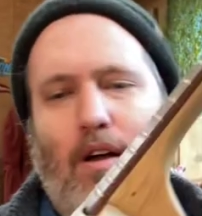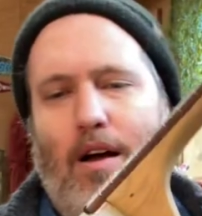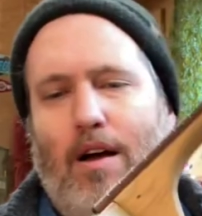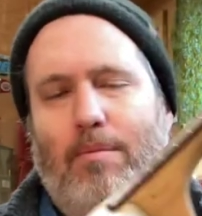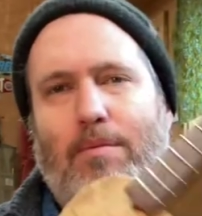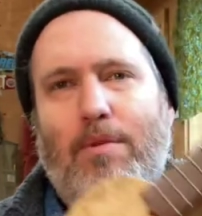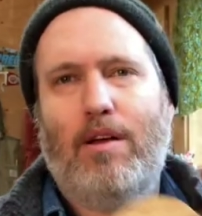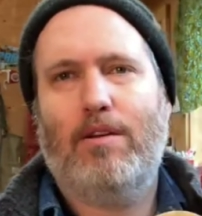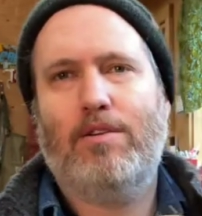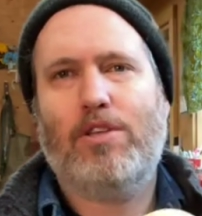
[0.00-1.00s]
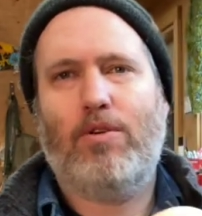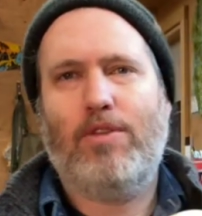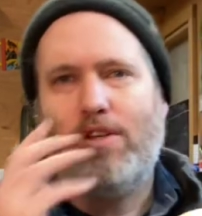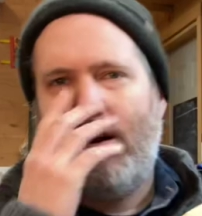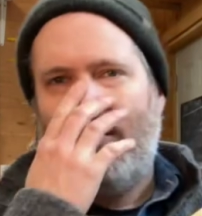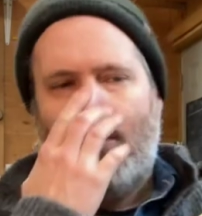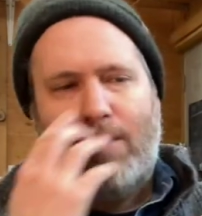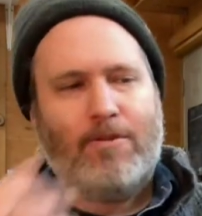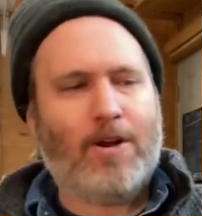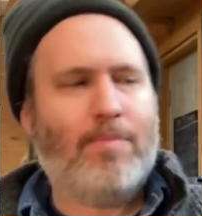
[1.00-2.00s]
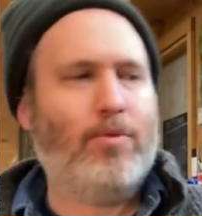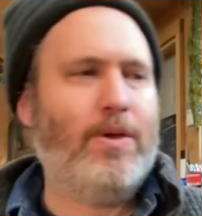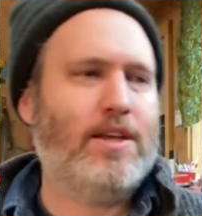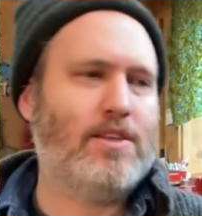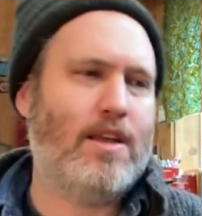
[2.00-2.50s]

Um, so this hung on the wall for a couple weeks,